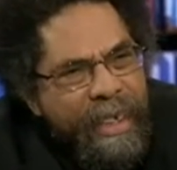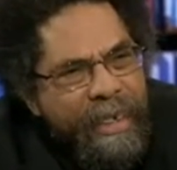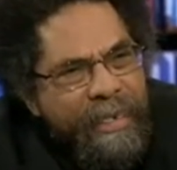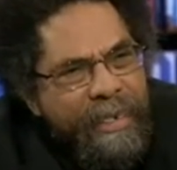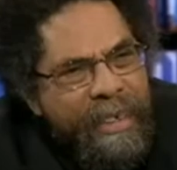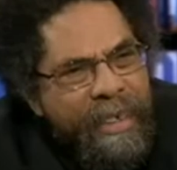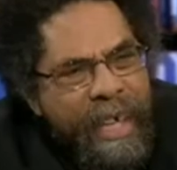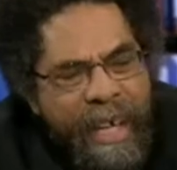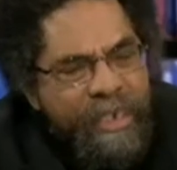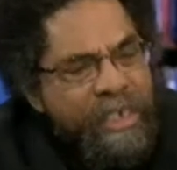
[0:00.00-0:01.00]
You see, you
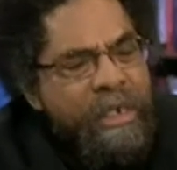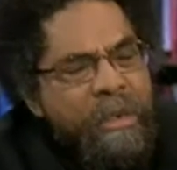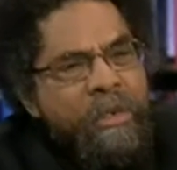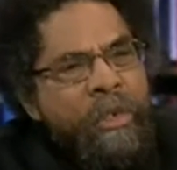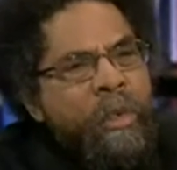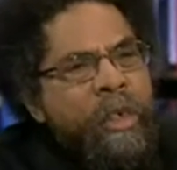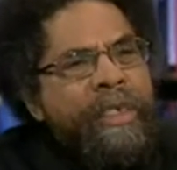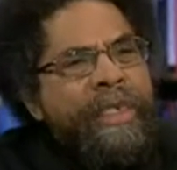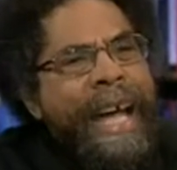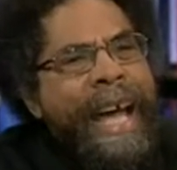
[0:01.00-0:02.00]
can't use the
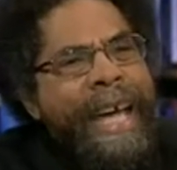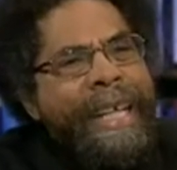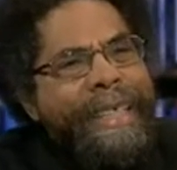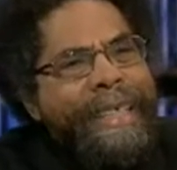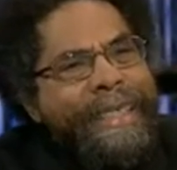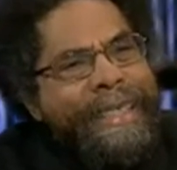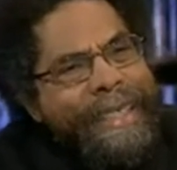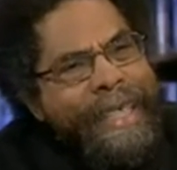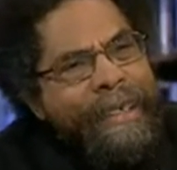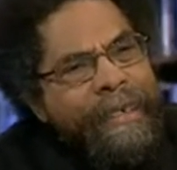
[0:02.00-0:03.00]
words to hide and
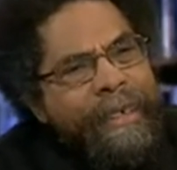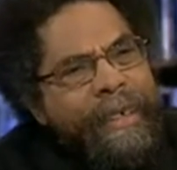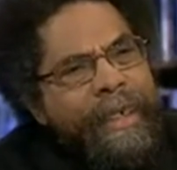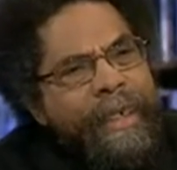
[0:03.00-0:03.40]
conceal